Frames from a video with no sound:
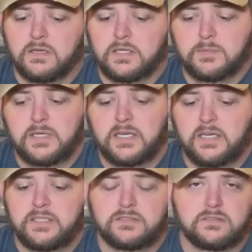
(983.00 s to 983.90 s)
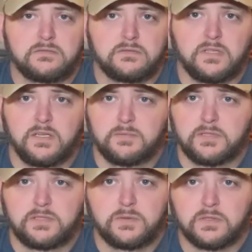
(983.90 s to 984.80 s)
mAh up to
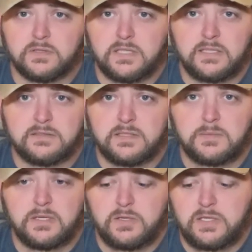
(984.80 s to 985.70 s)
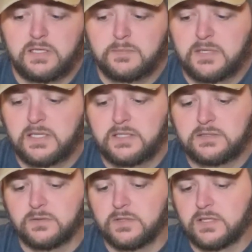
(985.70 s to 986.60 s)
200,000
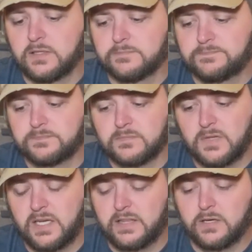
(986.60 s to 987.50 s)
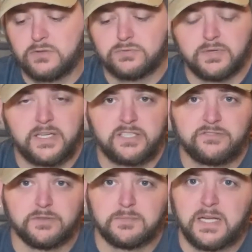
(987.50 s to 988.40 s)
mAh on there, and those range
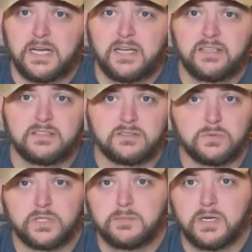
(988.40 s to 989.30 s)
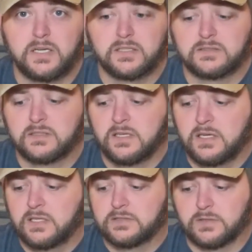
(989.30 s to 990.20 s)
from $9 to $20.
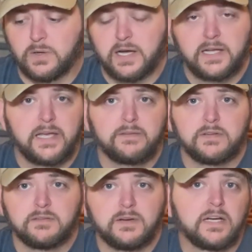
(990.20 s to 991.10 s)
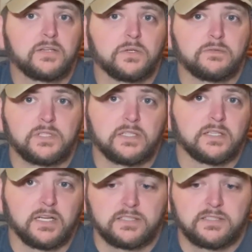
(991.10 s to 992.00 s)
So I gave it a value of 10.
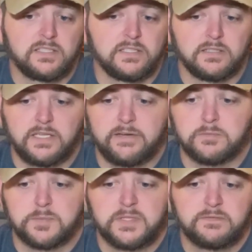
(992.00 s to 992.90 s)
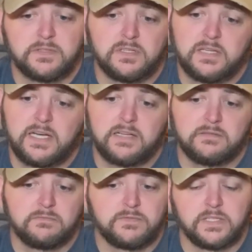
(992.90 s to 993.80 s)
I just gave them the benefit of the
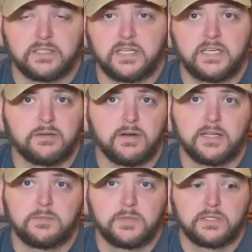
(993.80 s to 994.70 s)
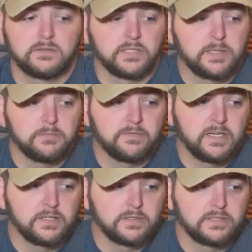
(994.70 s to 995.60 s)
doubt, figured they hit right in the middle, and gave them a
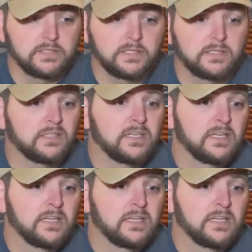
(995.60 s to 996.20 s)
value of 10.